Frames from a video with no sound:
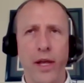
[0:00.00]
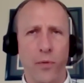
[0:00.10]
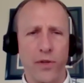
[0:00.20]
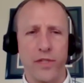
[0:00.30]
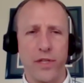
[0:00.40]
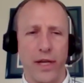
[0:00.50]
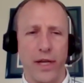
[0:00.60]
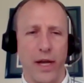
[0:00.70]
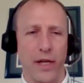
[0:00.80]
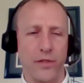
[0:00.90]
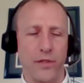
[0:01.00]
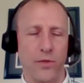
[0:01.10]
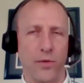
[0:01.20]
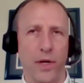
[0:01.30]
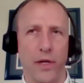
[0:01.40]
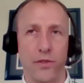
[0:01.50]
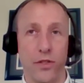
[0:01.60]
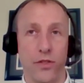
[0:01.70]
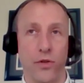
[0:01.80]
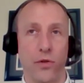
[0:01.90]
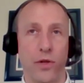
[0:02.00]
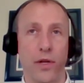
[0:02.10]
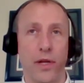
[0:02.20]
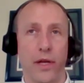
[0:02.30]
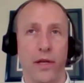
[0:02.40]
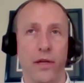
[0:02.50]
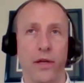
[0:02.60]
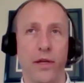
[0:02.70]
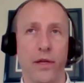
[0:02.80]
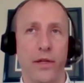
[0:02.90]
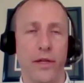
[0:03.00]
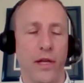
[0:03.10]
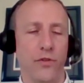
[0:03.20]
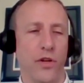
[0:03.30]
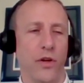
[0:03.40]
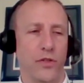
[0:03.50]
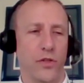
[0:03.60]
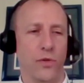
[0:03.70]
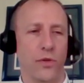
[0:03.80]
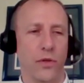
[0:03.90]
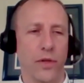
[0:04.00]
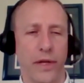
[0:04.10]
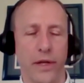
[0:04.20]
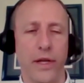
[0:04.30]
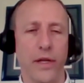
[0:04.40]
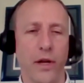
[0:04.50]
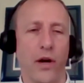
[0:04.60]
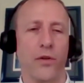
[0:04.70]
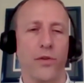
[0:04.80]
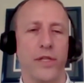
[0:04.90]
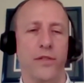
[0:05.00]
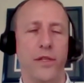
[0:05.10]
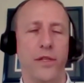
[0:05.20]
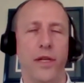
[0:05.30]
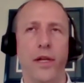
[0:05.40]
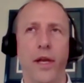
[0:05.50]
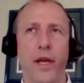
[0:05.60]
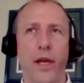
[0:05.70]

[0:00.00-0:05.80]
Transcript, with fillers: It wasn't yeah. until I got to uh, to Duke and in the engineering school and in R O T C